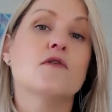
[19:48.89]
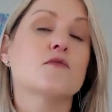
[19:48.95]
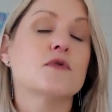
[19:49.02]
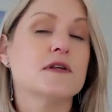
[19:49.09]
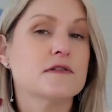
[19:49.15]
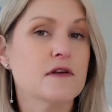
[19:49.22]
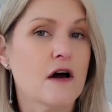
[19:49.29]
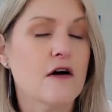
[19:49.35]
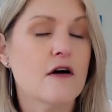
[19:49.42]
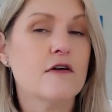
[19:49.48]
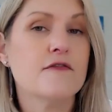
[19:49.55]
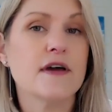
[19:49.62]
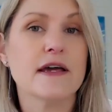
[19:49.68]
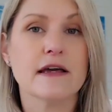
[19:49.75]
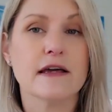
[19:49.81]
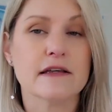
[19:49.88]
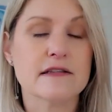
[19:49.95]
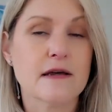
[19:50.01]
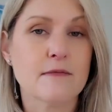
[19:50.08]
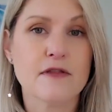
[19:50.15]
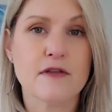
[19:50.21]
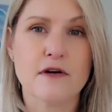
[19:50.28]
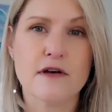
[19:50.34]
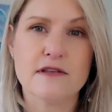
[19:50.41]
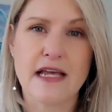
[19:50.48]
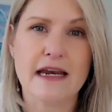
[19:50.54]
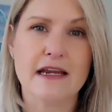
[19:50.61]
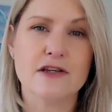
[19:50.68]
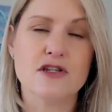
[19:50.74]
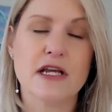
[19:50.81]
resolving some of those
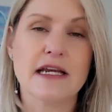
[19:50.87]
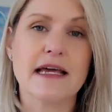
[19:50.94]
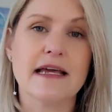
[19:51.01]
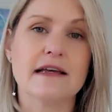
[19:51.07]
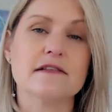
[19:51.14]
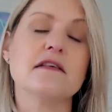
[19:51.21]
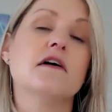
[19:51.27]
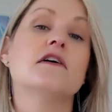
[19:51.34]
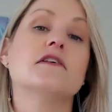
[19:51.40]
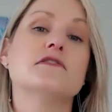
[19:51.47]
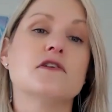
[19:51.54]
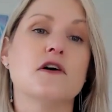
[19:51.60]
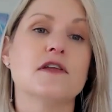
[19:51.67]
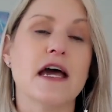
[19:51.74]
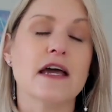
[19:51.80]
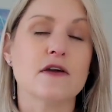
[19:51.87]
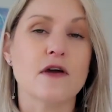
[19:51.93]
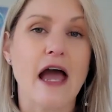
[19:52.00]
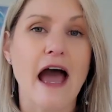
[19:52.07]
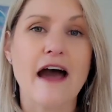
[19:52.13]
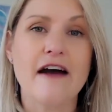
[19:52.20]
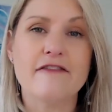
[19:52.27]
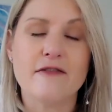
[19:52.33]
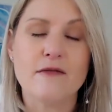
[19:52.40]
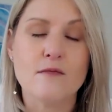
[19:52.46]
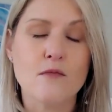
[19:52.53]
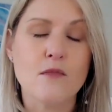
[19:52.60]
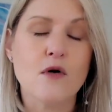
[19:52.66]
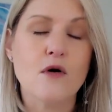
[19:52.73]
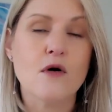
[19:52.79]
energy leaks so that you have
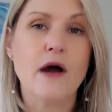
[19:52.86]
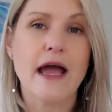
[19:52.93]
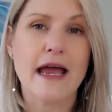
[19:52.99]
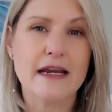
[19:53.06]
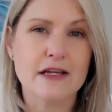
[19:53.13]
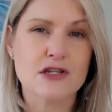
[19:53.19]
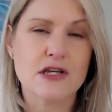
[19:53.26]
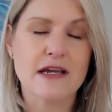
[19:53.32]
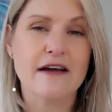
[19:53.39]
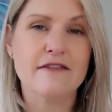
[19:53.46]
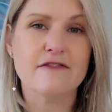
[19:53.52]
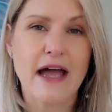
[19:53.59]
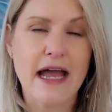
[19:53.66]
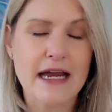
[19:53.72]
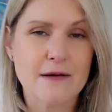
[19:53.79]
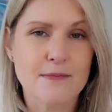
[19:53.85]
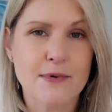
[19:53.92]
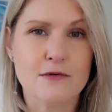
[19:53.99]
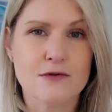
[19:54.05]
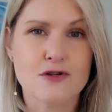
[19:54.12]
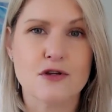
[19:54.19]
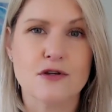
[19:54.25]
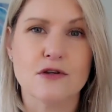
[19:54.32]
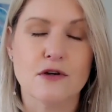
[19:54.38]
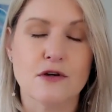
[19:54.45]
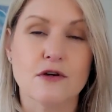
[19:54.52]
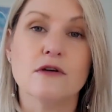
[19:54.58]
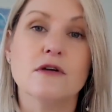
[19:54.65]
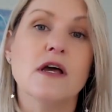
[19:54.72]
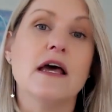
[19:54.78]
more energy available to
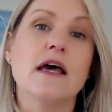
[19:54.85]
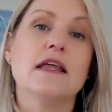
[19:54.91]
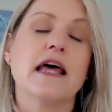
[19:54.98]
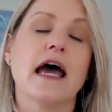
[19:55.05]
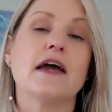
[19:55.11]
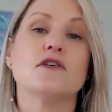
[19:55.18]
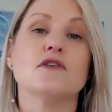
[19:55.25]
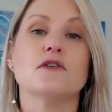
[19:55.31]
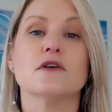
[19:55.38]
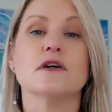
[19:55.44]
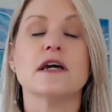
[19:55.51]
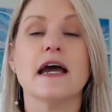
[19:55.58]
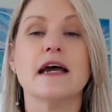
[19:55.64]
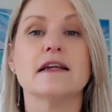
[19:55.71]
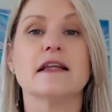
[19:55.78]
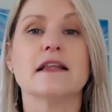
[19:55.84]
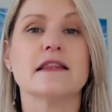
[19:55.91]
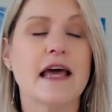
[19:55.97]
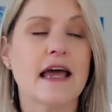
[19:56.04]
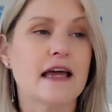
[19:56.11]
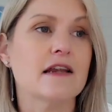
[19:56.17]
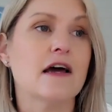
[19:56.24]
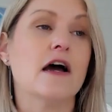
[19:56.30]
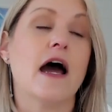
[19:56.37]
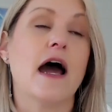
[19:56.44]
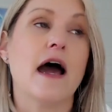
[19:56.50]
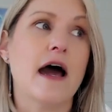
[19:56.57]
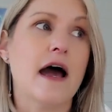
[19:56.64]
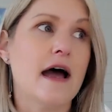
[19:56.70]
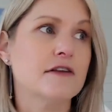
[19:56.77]
you that you can then
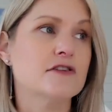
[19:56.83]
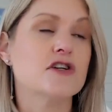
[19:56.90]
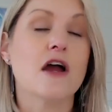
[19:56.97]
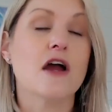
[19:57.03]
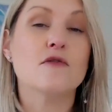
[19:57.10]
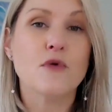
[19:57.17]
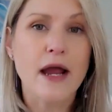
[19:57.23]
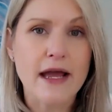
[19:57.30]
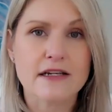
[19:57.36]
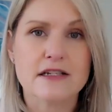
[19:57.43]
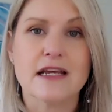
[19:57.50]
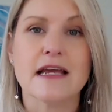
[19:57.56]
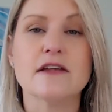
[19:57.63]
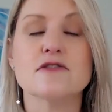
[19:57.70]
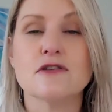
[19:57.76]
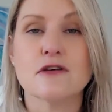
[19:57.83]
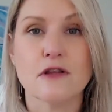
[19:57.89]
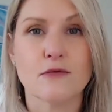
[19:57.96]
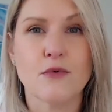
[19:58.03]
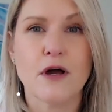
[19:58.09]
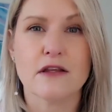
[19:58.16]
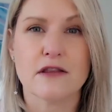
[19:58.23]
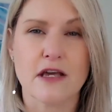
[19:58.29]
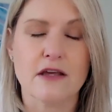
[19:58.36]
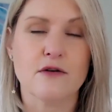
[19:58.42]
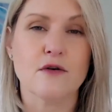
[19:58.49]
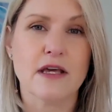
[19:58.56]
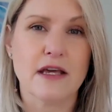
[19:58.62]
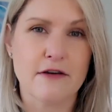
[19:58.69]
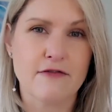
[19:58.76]
uh, direct into the work that
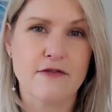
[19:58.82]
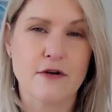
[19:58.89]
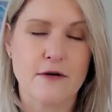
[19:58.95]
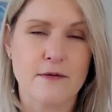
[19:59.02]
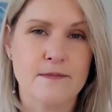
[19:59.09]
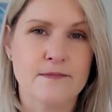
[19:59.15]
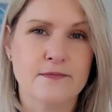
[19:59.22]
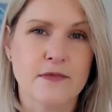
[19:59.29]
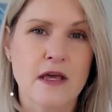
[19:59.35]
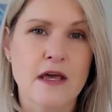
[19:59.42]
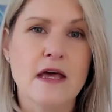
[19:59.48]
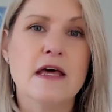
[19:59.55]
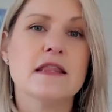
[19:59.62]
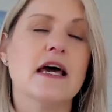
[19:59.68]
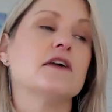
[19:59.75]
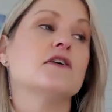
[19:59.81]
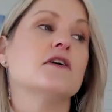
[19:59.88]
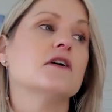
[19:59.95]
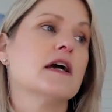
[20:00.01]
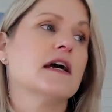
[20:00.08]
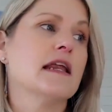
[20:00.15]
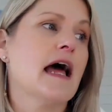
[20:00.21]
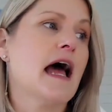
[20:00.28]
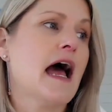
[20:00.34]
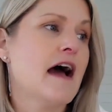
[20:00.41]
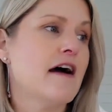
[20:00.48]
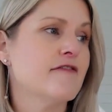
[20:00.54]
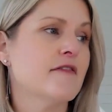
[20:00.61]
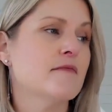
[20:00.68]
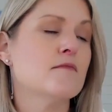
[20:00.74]
you're here for, that you can
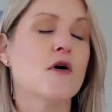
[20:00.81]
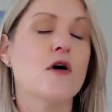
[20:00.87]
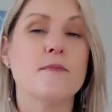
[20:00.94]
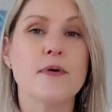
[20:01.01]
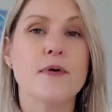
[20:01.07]
have more